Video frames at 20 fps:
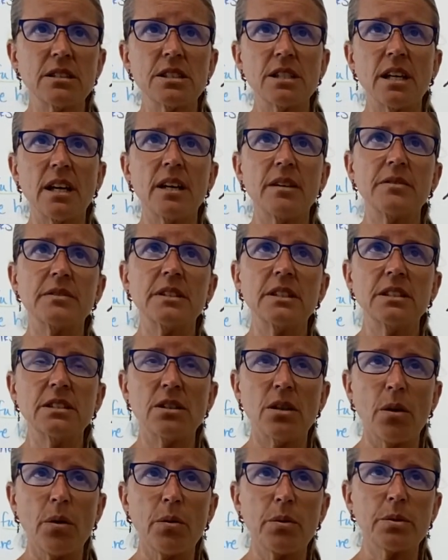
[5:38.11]
a hefty
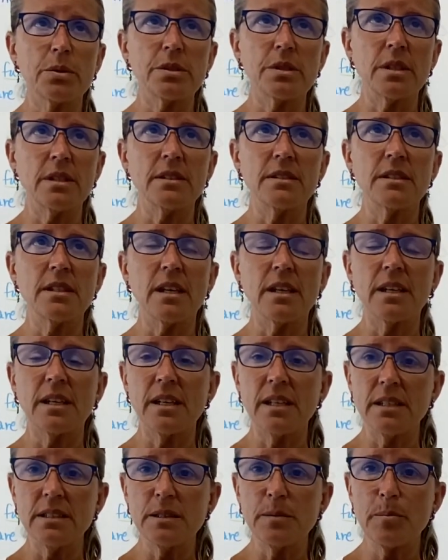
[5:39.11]
dose is that
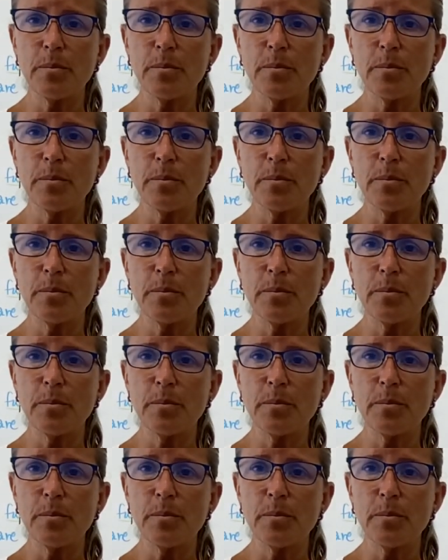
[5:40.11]
kids